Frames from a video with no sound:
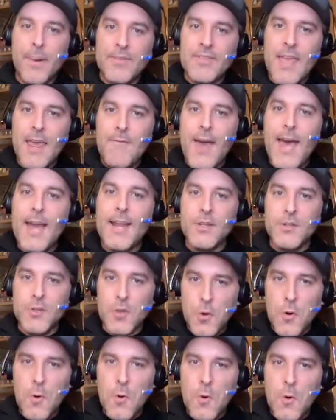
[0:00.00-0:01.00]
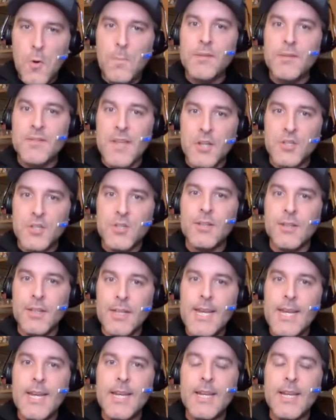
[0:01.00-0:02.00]
but they've had a two possession
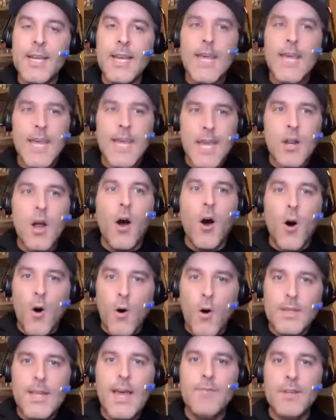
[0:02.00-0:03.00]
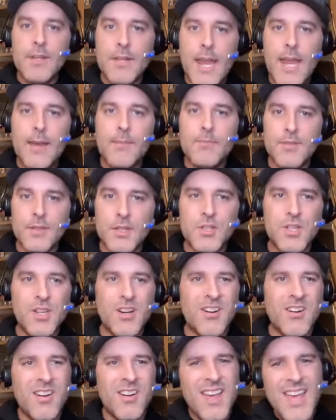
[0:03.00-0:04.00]
lead in all 11 games this
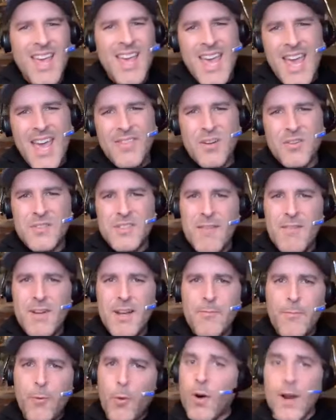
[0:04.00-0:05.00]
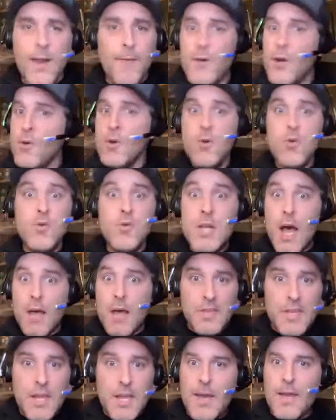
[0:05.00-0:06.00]
year. And they're seven and four. If you knew
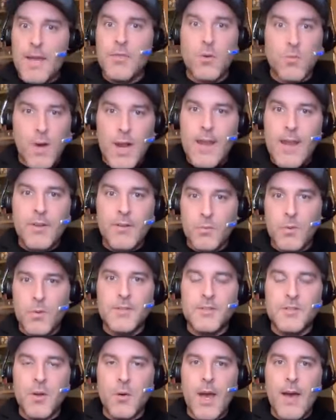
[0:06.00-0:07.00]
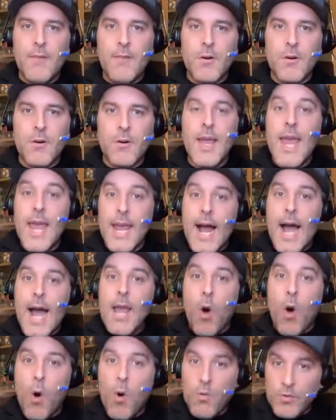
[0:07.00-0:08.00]
nothing about the Ravens whatsoever, and
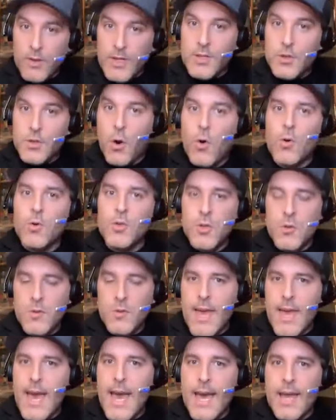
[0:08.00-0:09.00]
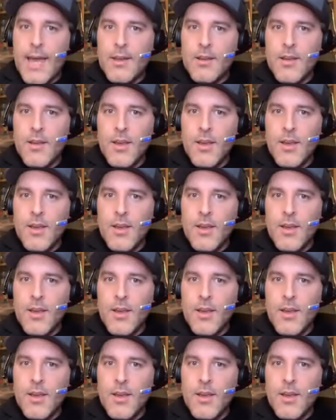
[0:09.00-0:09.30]
I only told you that,